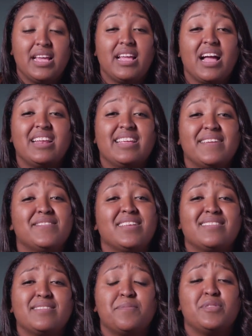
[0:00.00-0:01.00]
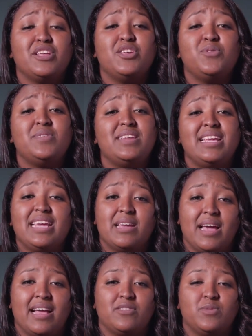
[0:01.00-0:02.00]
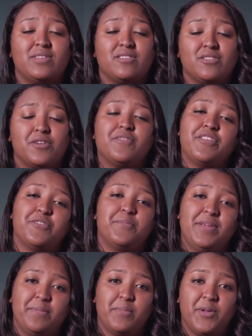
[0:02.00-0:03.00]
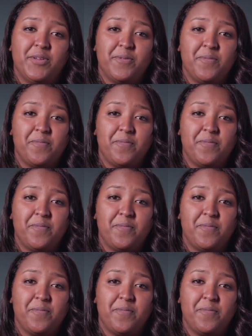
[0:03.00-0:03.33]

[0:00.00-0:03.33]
God gives us something unique as we serve other people.